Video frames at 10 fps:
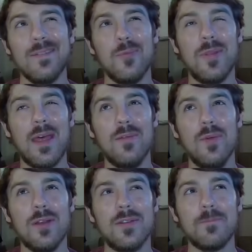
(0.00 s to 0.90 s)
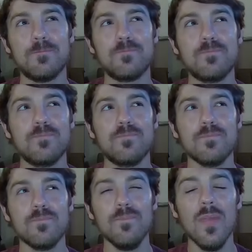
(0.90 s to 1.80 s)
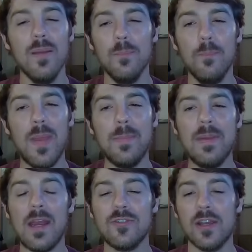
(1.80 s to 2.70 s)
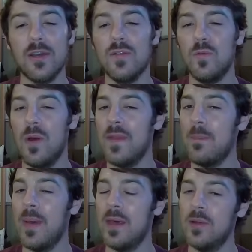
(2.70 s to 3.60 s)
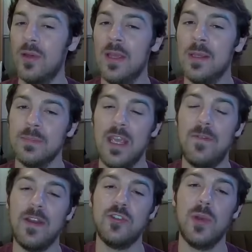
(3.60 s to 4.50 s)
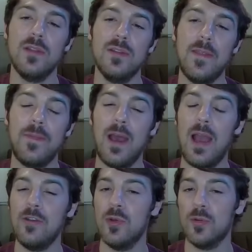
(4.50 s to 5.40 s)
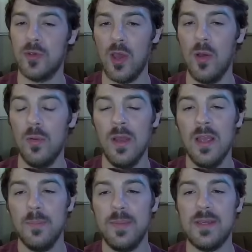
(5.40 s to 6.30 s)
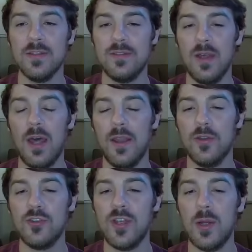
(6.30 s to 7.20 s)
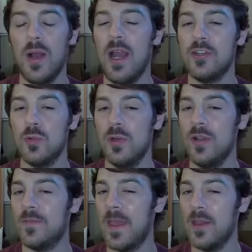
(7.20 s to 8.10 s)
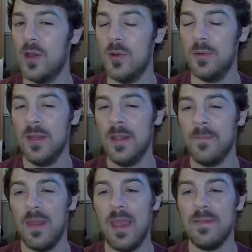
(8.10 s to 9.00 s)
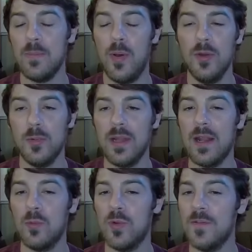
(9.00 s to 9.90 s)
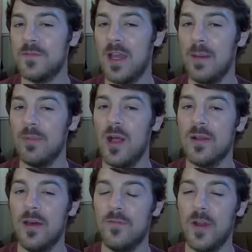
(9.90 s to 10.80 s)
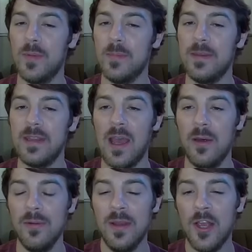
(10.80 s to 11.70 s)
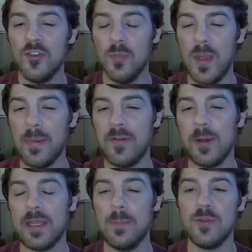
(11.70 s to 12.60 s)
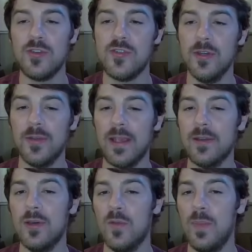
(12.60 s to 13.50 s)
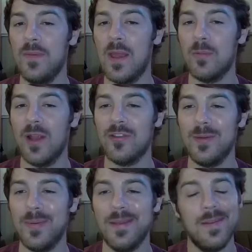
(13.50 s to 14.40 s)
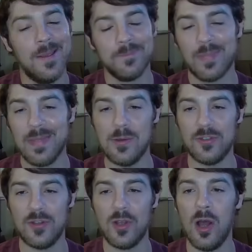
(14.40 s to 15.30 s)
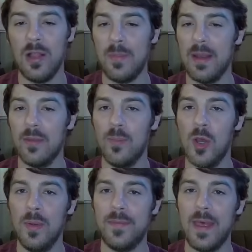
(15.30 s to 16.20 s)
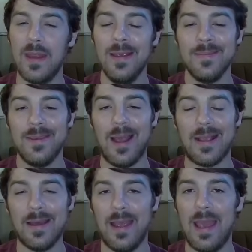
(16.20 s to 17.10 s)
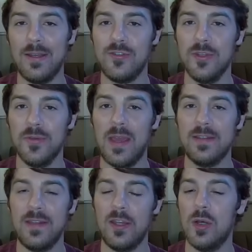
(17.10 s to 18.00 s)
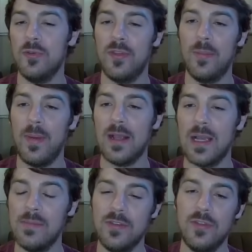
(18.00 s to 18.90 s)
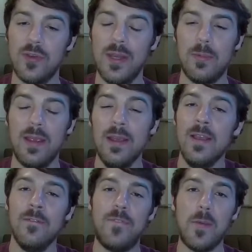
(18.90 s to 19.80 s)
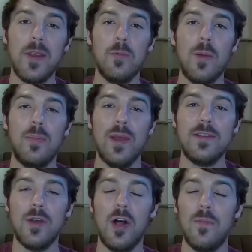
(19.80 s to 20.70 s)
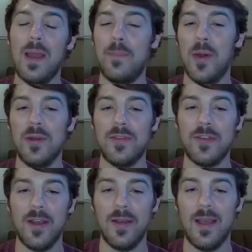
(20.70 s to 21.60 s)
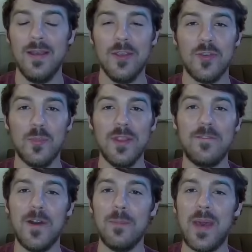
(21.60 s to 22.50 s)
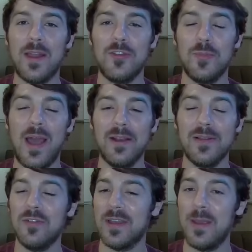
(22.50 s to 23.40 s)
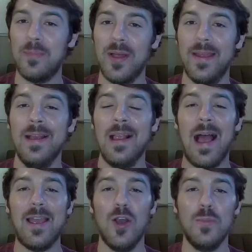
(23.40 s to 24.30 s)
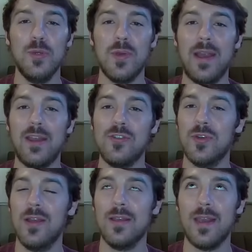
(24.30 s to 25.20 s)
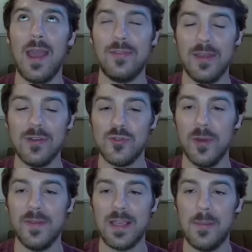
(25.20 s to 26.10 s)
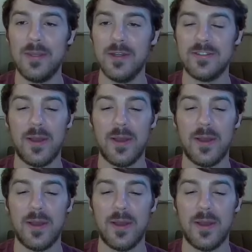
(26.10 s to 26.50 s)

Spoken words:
Would that have worked? Maybe actually I could have won that battle if I just would have let the Hydro go, because another Shadow Hydro wouldn't have KO'd, and the opponent would have had a rough time lock-on farming me down. So maybe if I would have kept a shield, I could have beat that Reggie, but That was just a call I made in the moment that, yeah, I kind of had to shield that because I didn't know it was in the back, obviously. So anyway, very well played to all my opponents there. Some really fun battles, some higher level gameplay. I hope you guys enjoyed the commentary.